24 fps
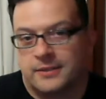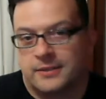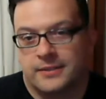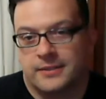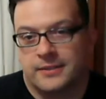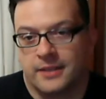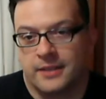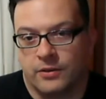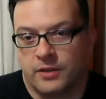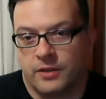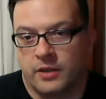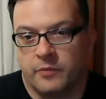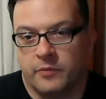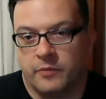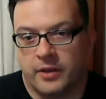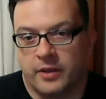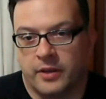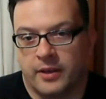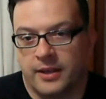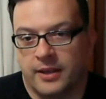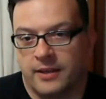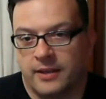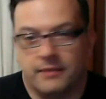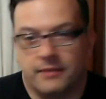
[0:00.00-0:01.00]
he'd
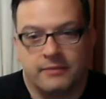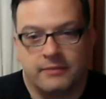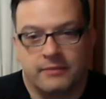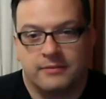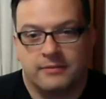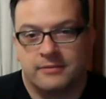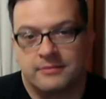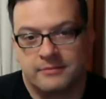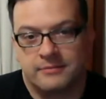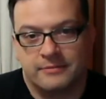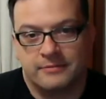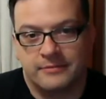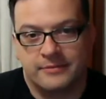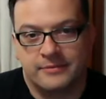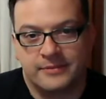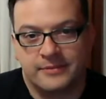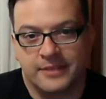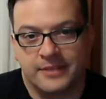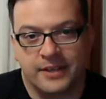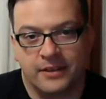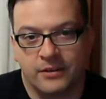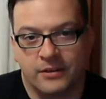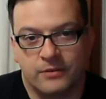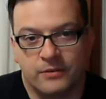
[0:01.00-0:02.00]
be,
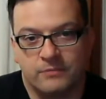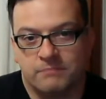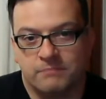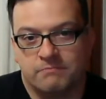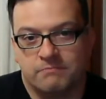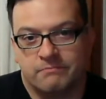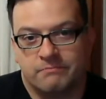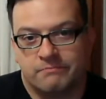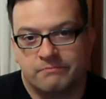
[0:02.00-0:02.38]
one